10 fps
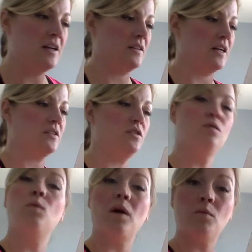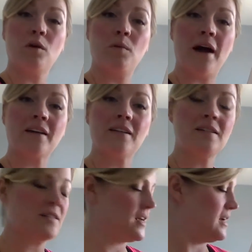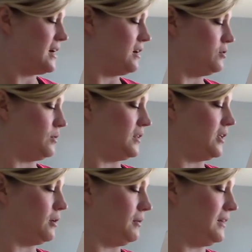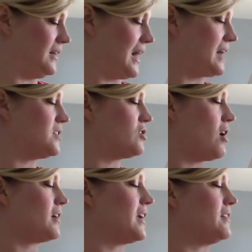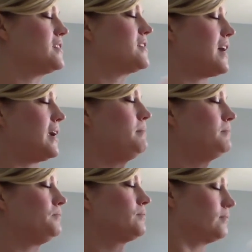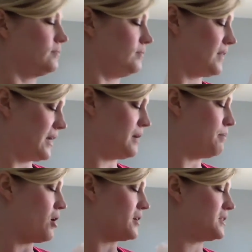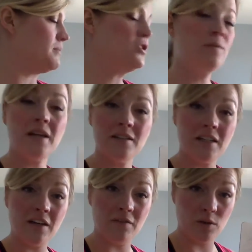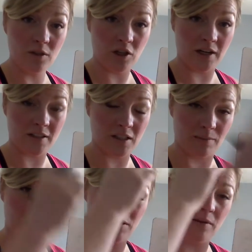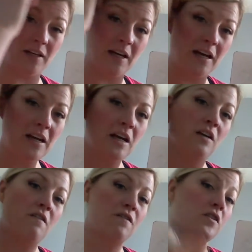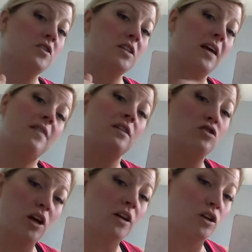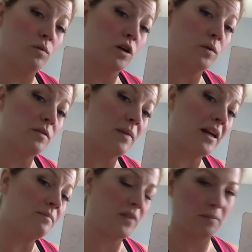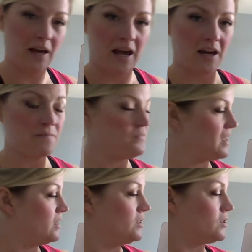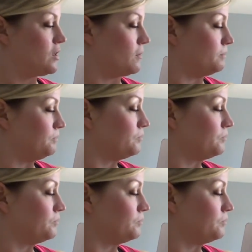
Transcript: Let's do one more practice. I'll do a little less talking this time and pause in between to give you a chance to be doing it first and then check your work with me. Okay, so